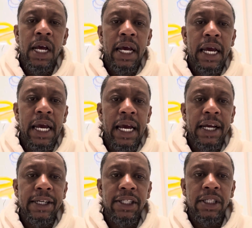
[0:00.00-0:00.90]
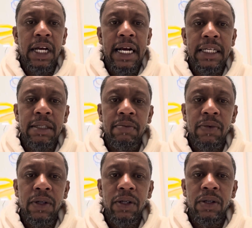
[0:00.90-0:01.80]
And I got
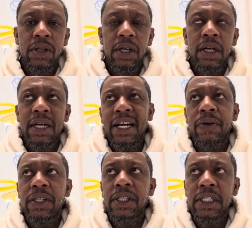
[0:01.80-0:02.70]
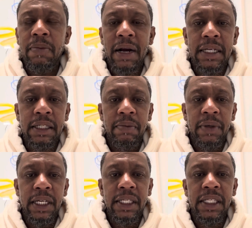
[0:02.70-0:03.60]
some not criticism. I got some
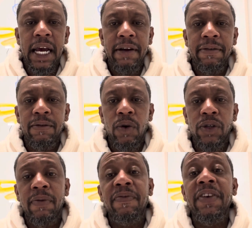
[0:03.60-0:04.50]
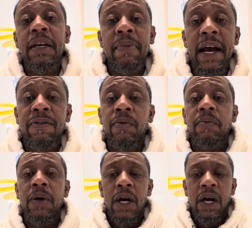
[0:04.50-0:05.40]
insight or some feedback
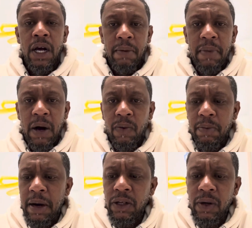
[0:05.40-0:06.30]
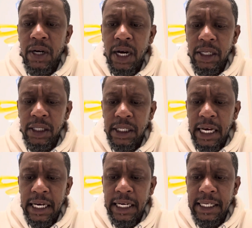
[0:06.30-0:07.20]
from one of my little cousins,
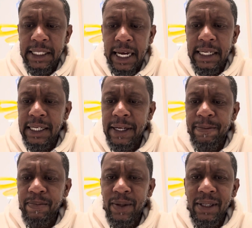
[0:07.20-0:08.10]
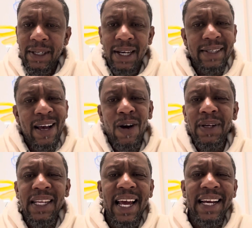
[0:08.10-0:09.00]
and he's like, "Cuz I don't
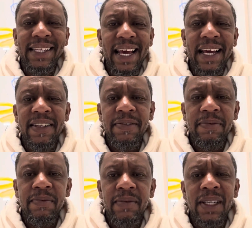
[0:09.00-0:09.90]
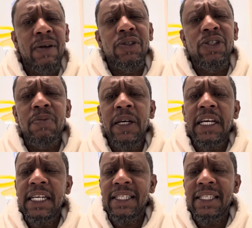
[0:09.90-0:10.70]
really like that." I was like, "What you mean?"